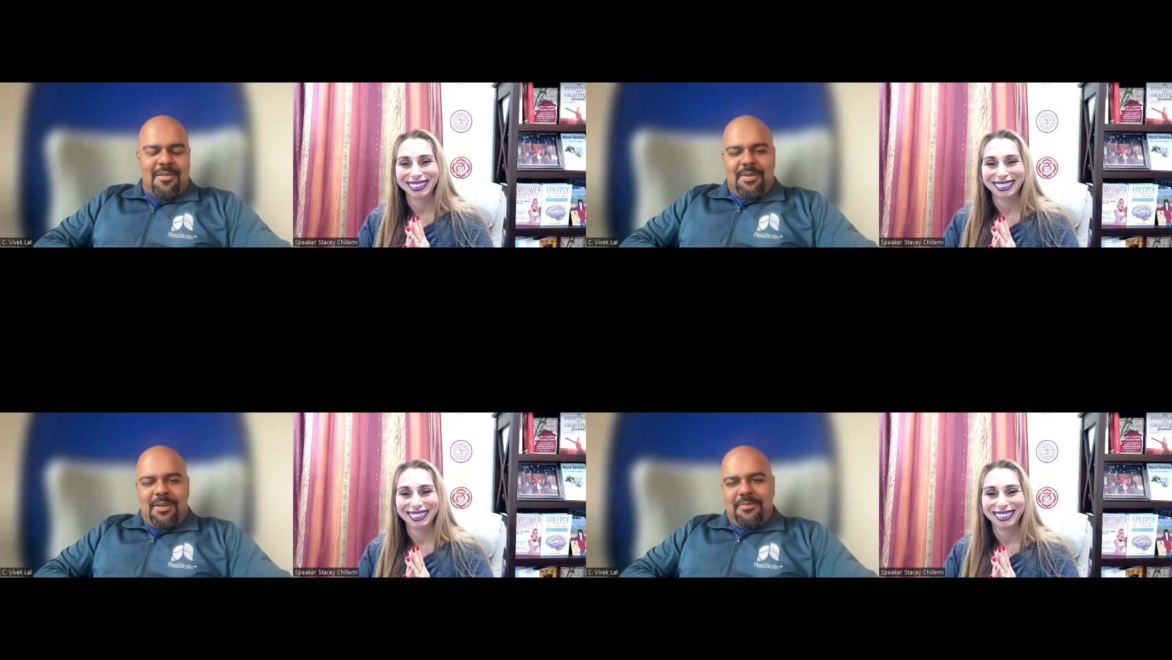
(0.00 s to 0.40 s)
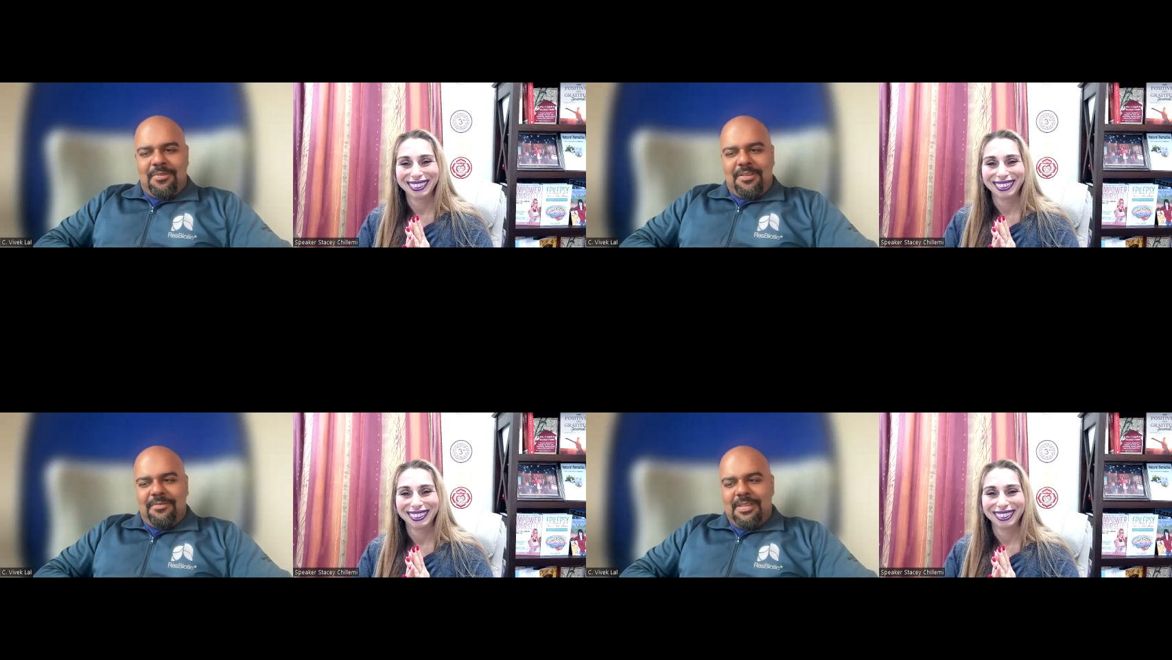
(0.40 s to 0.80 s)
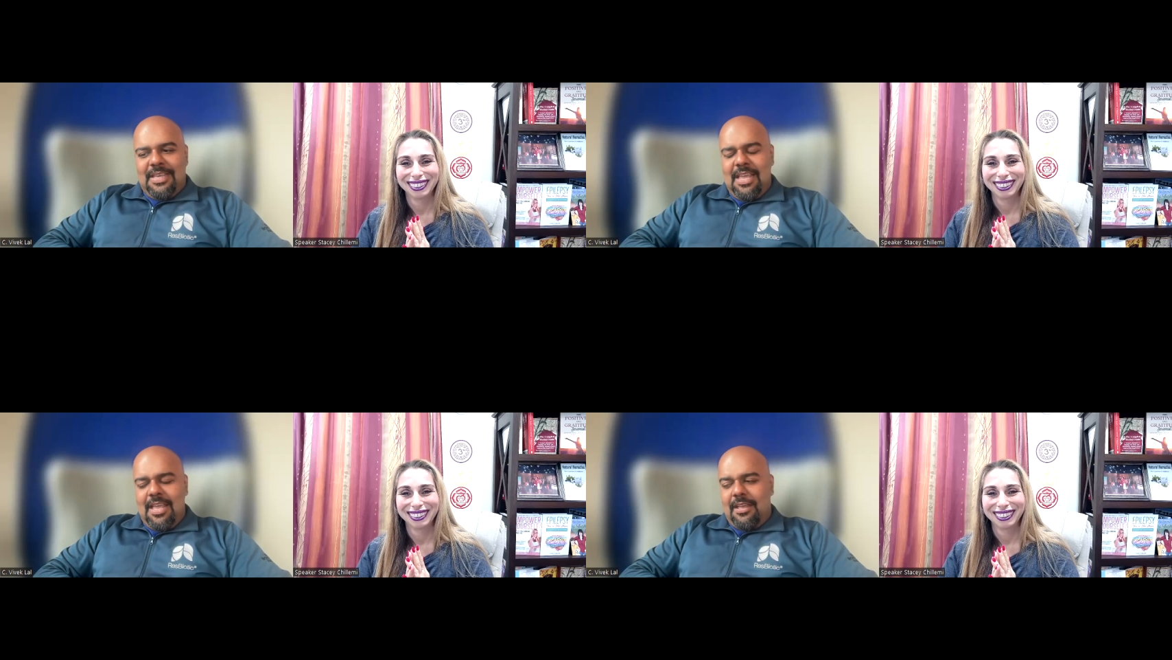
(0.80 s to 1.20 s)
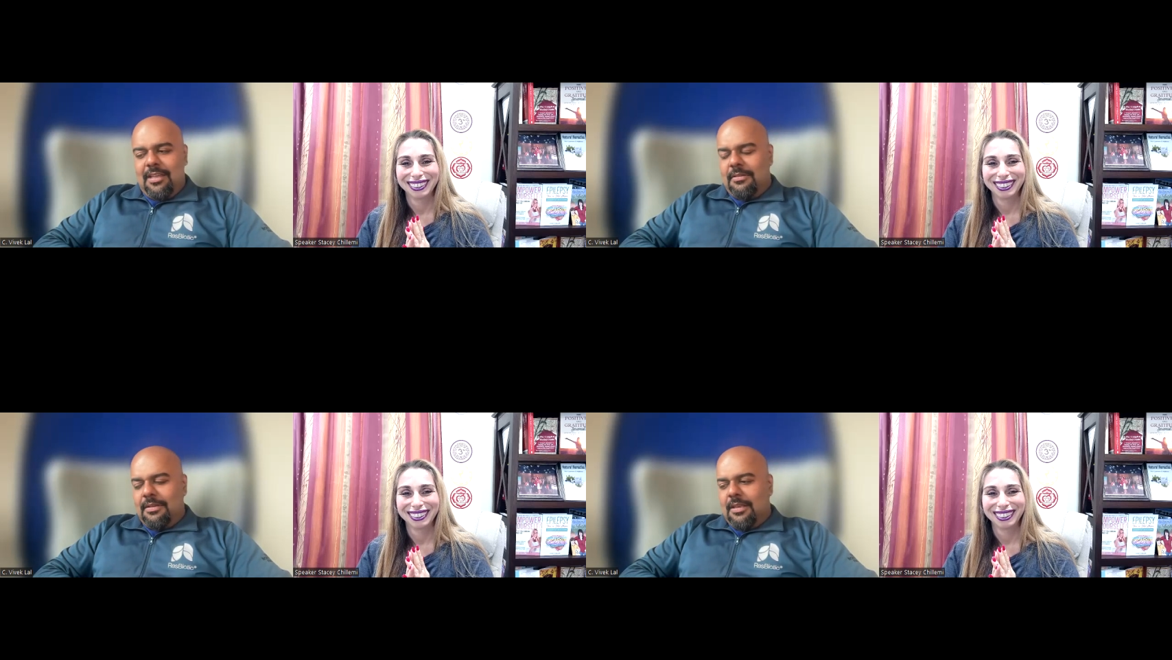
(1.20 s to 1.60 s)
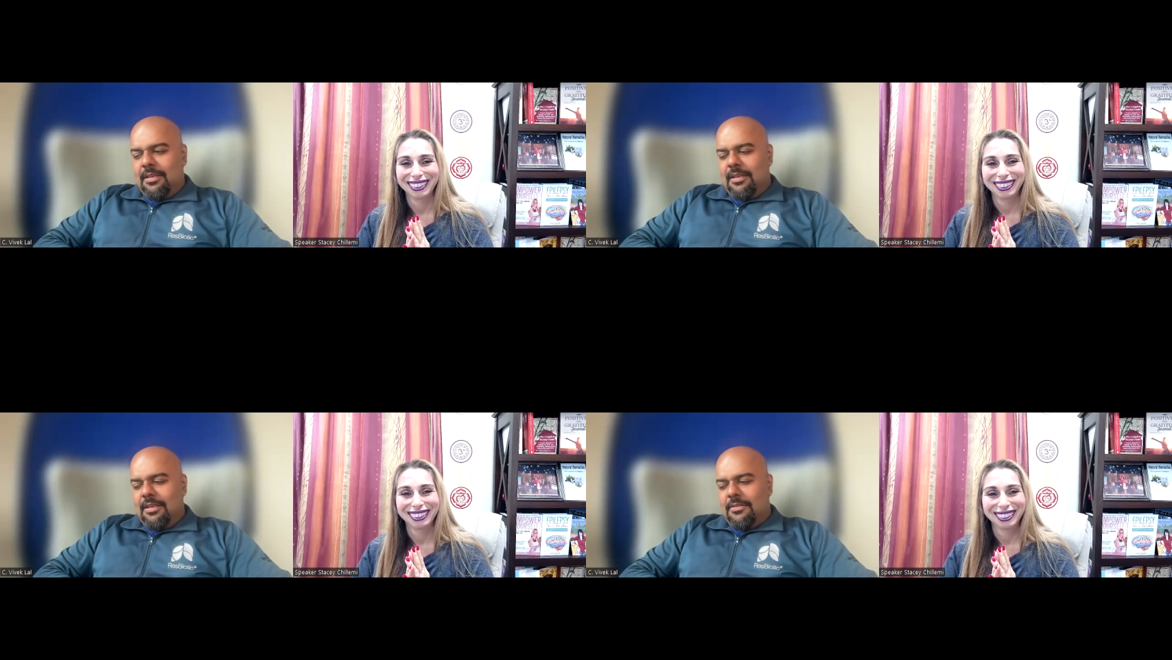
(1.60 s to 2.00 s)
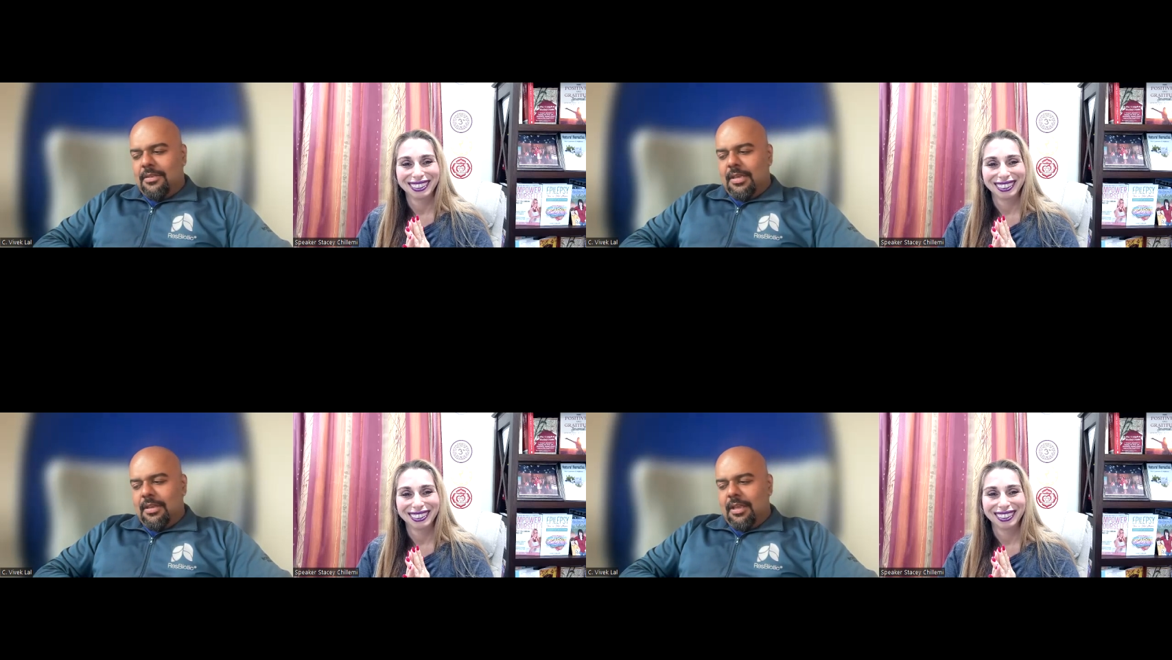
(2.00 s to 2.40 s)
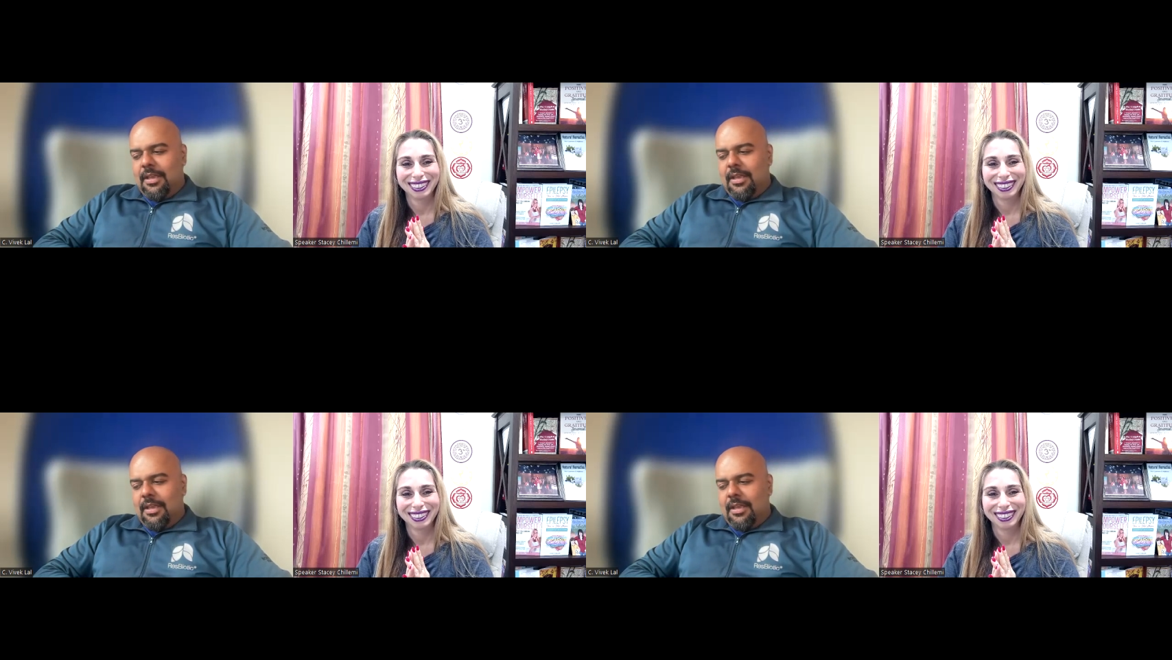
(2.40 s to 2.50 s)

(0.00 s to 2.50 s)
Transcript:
Speaker 1: Wonderful. Yeah, I know. As you said,